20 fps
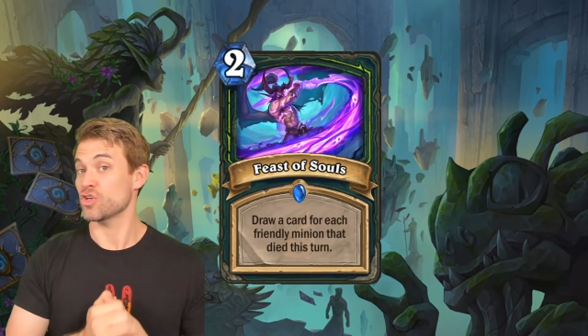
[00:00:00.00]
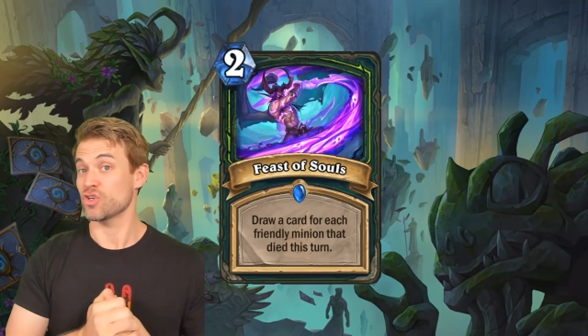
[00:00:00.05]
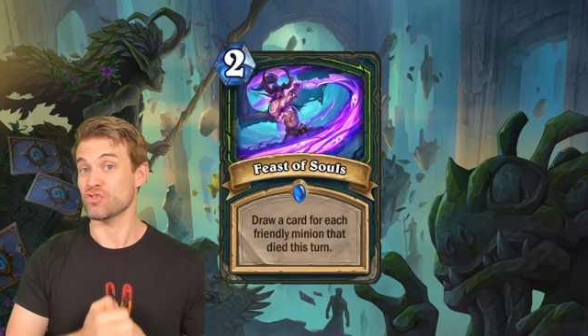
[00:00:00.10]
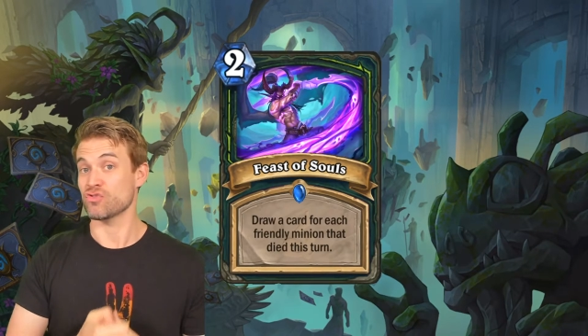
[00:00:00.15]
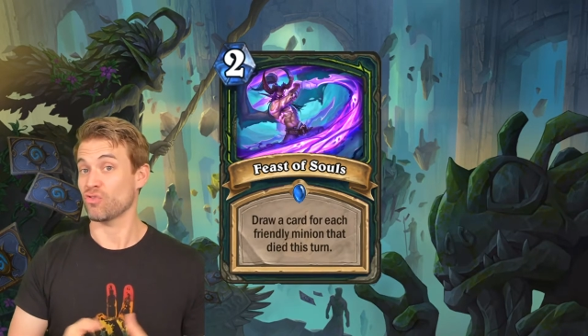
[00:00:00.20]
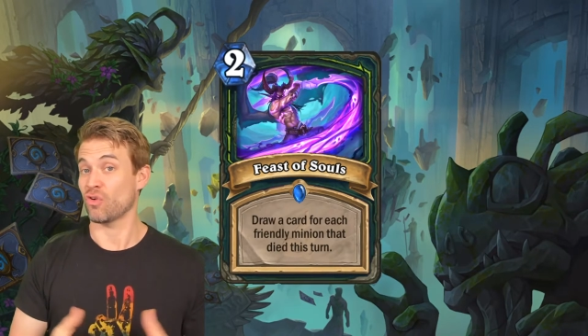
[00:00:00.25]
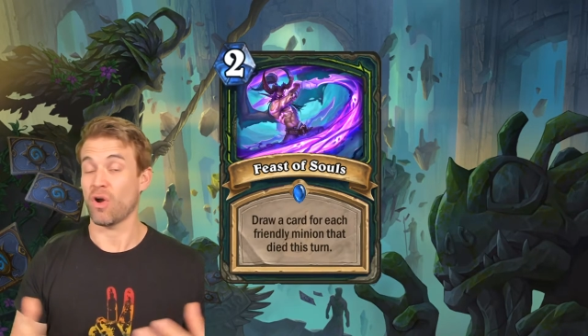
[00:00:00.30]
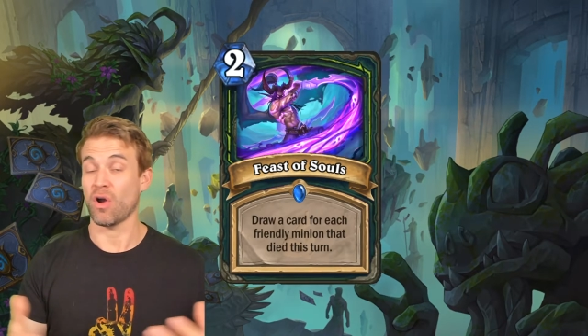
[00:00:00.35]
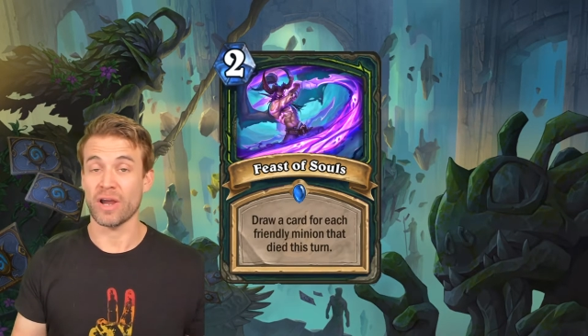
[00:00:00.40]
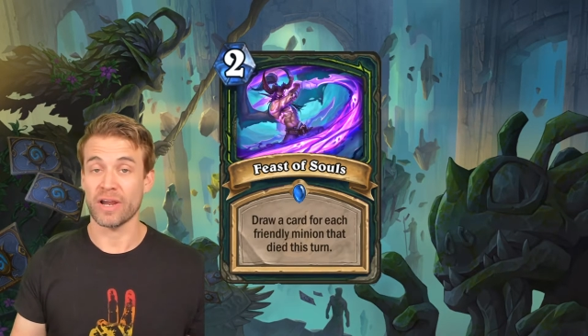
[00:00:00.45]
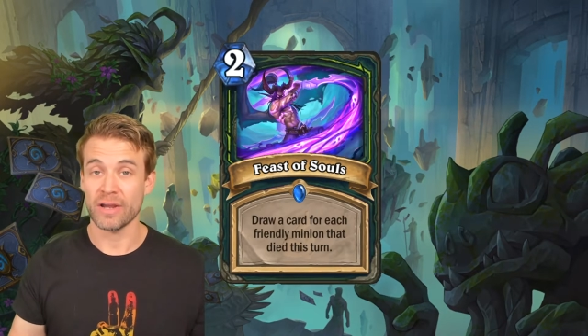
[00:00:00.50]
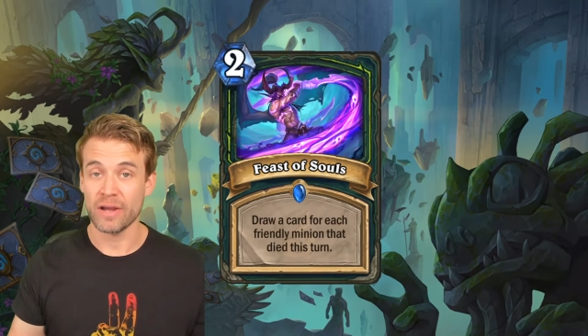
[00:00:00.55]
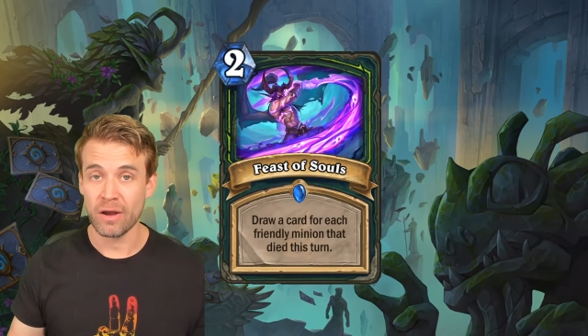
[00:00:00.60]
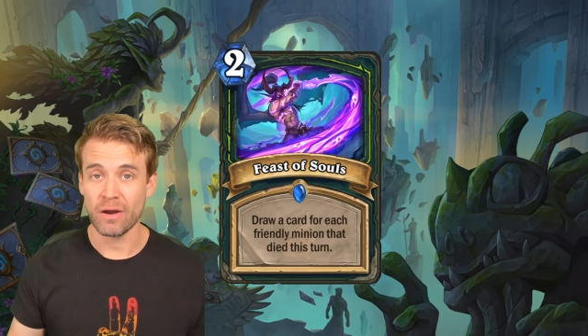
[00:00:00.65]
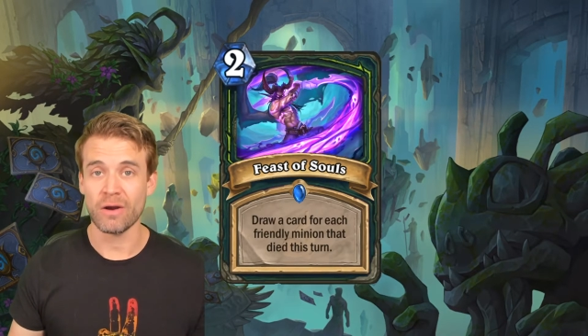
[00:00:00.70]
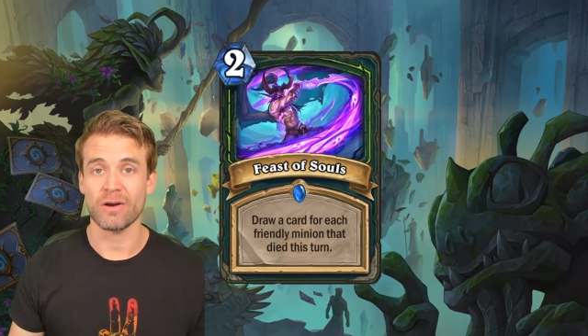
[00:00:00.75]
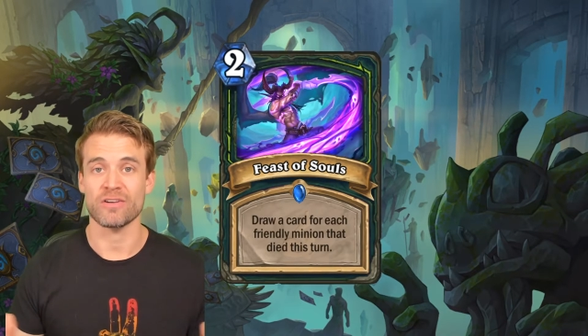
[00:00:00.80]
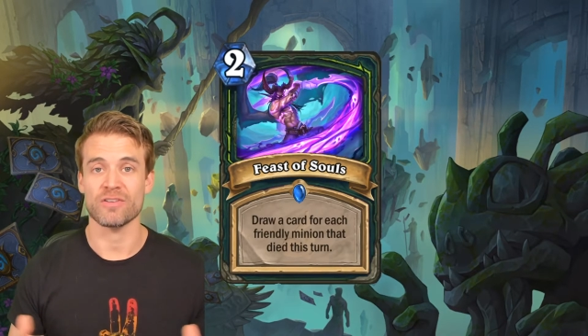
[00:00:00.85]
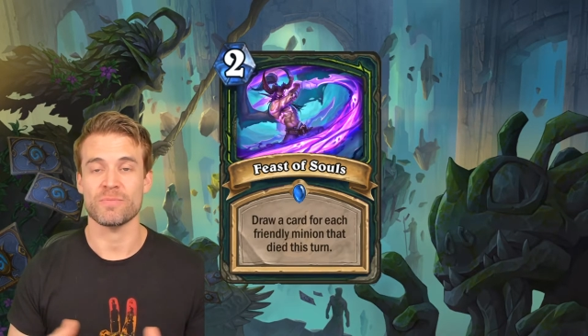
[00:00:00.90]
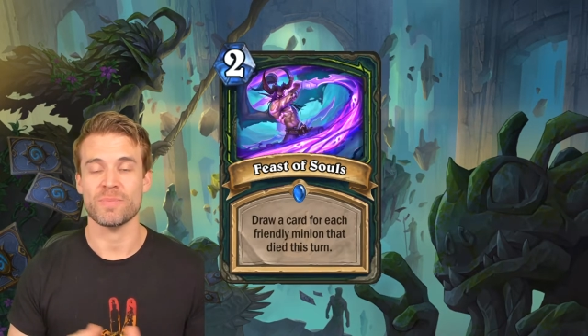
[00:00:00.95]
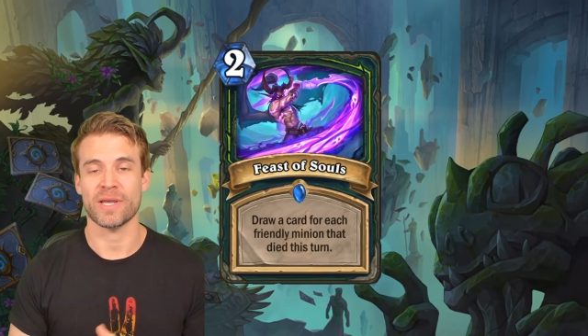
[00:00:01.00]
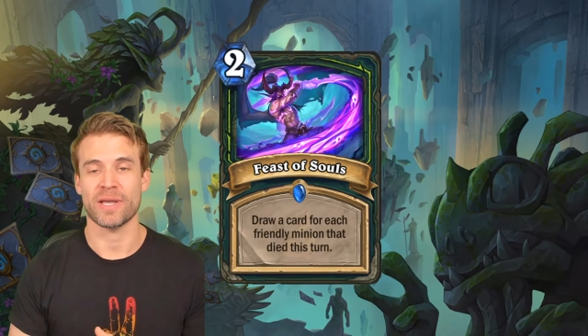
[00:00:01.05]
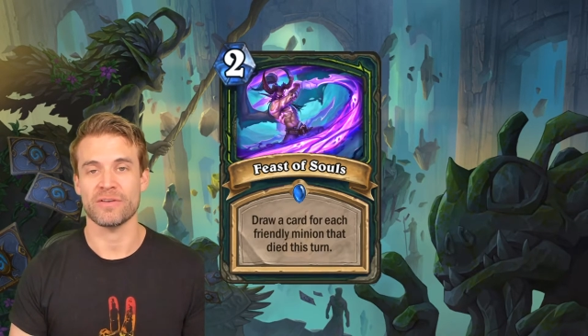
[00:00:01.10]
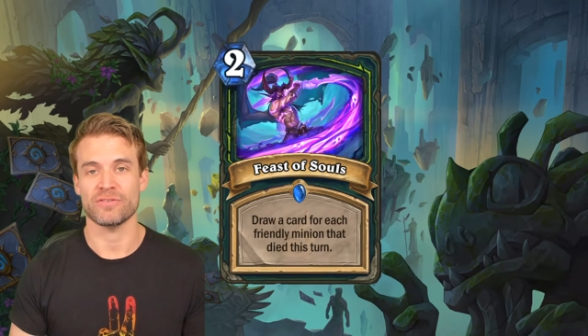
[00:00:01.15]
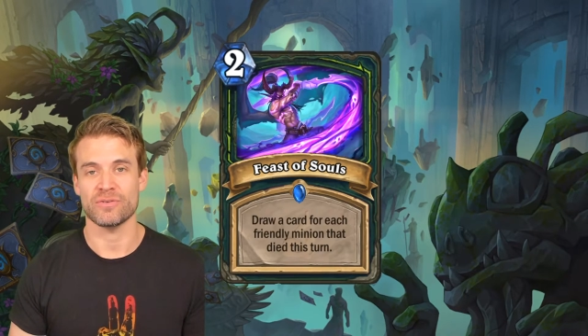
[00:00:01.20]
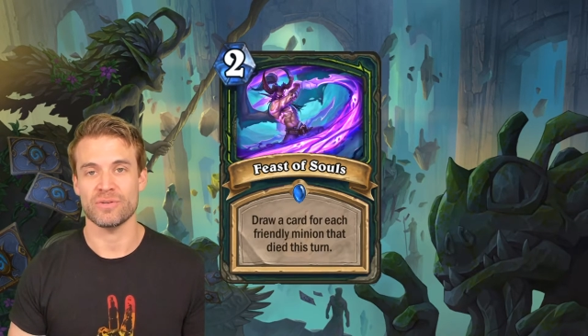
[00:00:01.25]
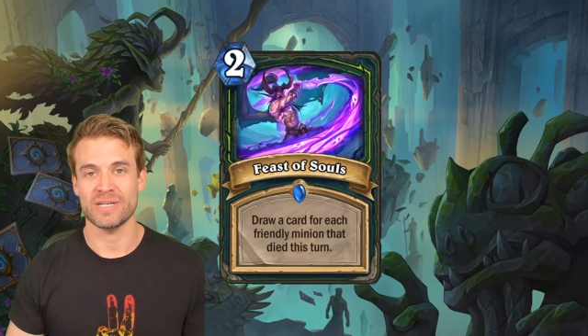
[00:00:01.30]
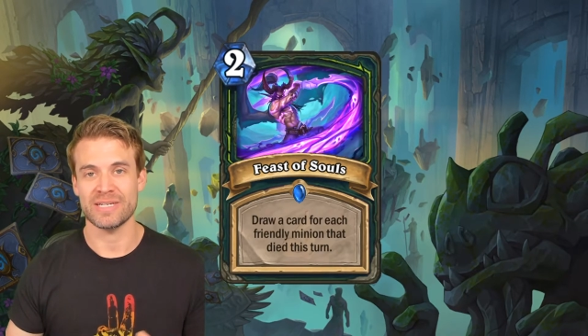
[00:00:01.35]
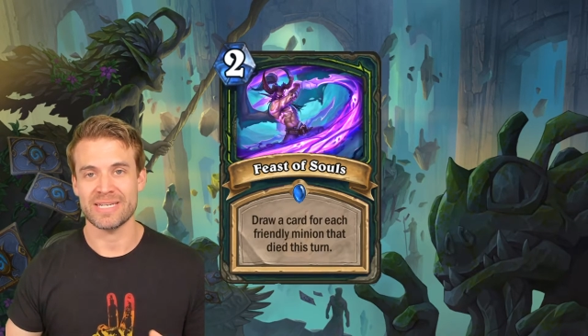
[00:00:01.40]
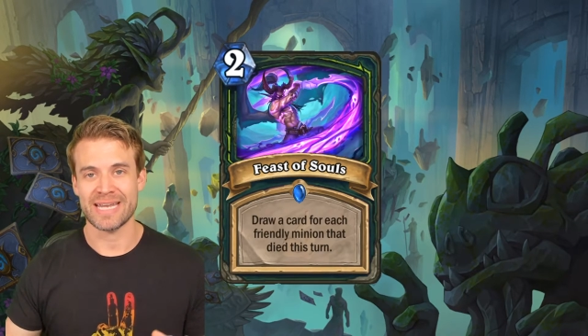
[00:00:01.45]
drawing cards, because
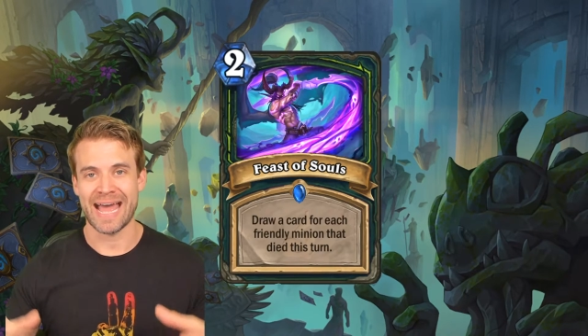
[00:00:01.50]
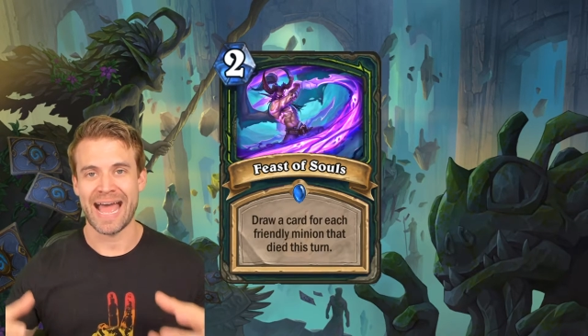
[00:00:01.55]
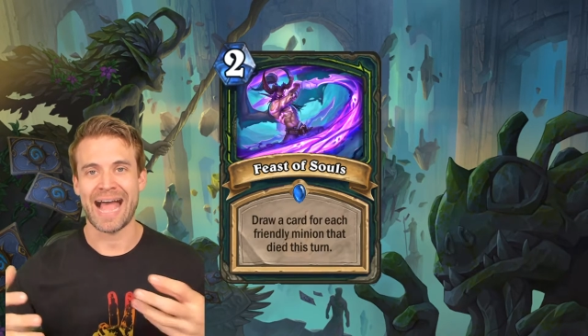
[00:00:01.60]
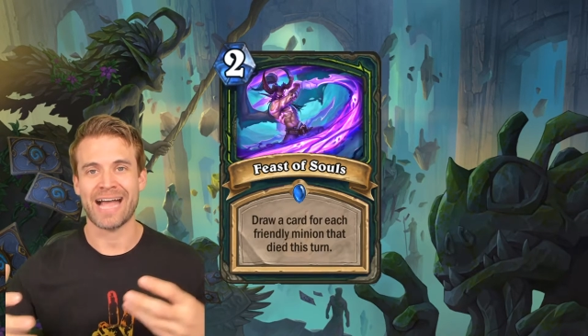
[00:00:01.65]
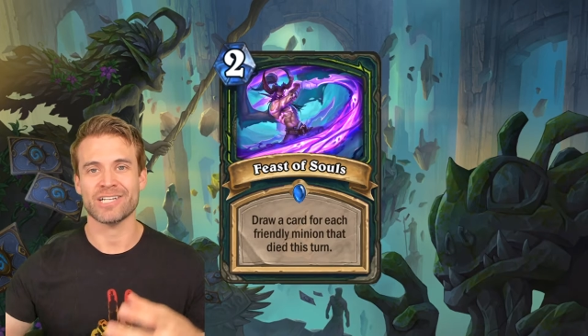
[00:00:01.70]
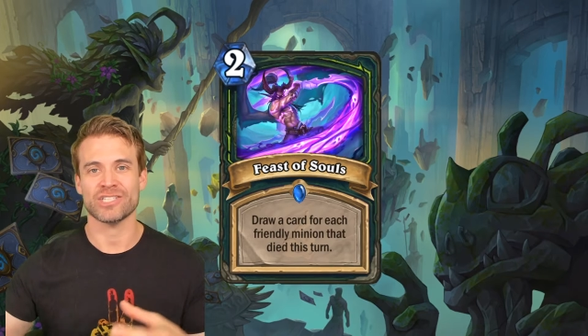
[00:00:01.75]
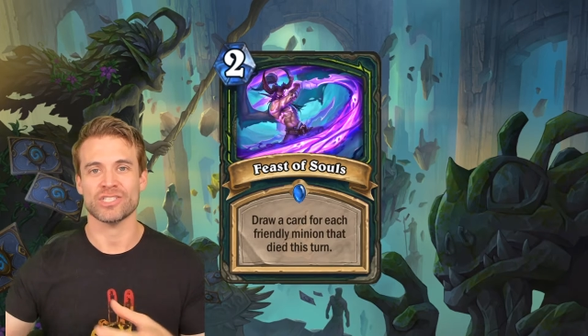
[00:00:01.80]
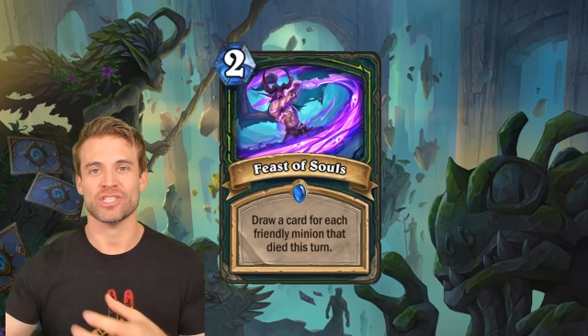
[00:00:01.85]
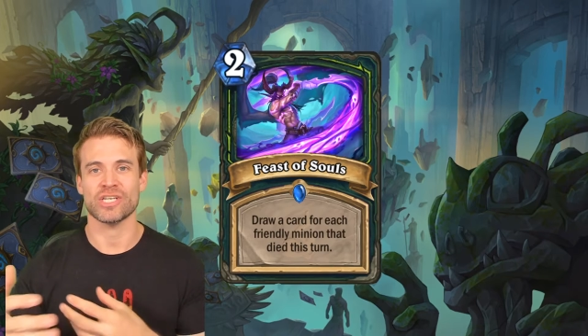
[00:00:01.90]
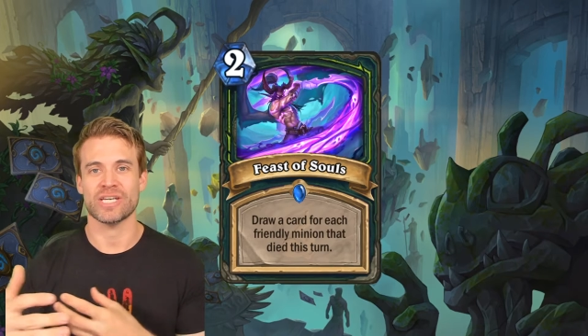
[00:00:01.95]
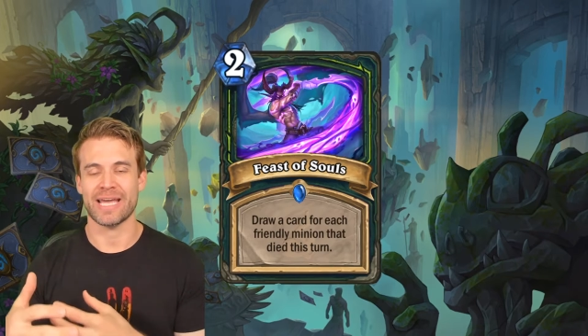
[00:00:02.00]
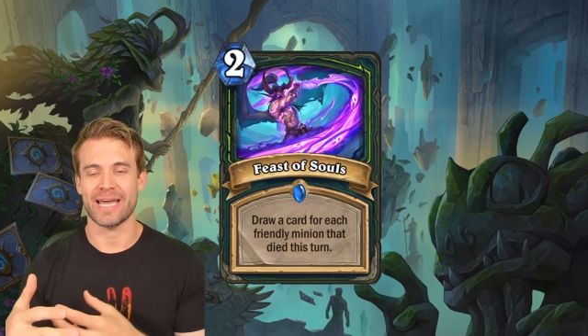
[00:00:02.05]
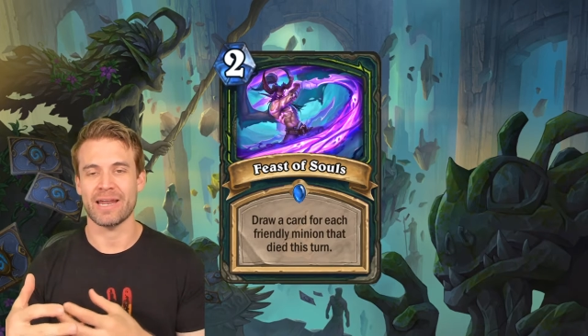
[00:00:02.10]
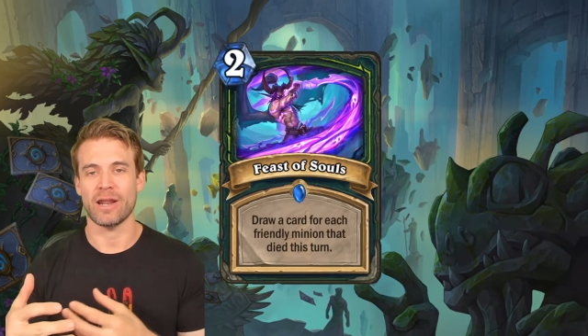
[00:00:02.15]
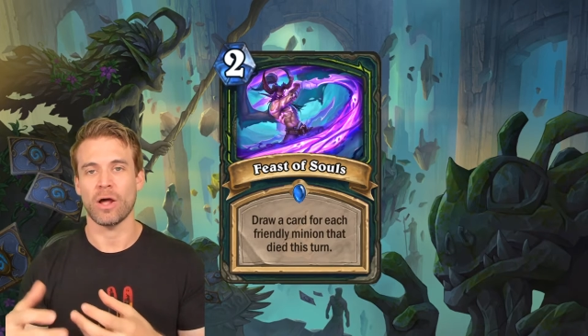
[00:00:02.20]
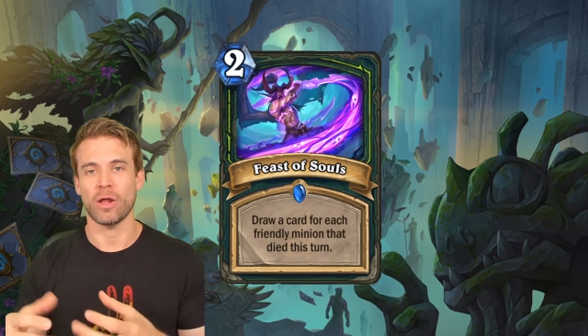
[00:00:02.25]
you need to actually get